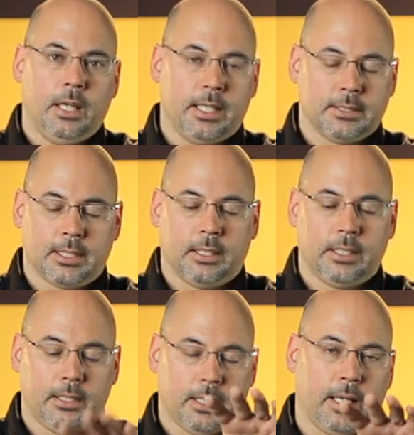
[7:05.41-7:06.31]
and
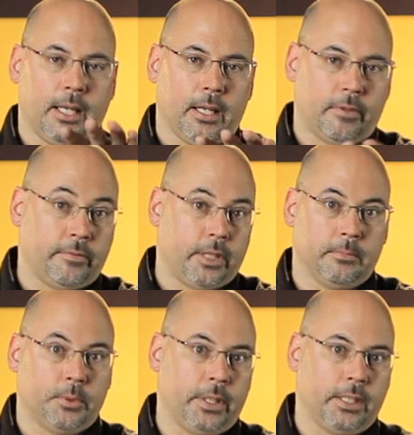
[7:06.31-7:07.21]
suddenly I have
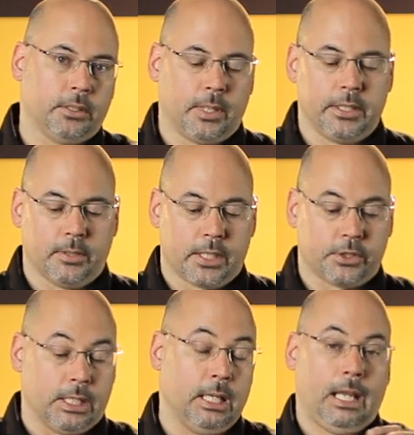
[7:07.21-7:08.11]
everything pointing in the right direction,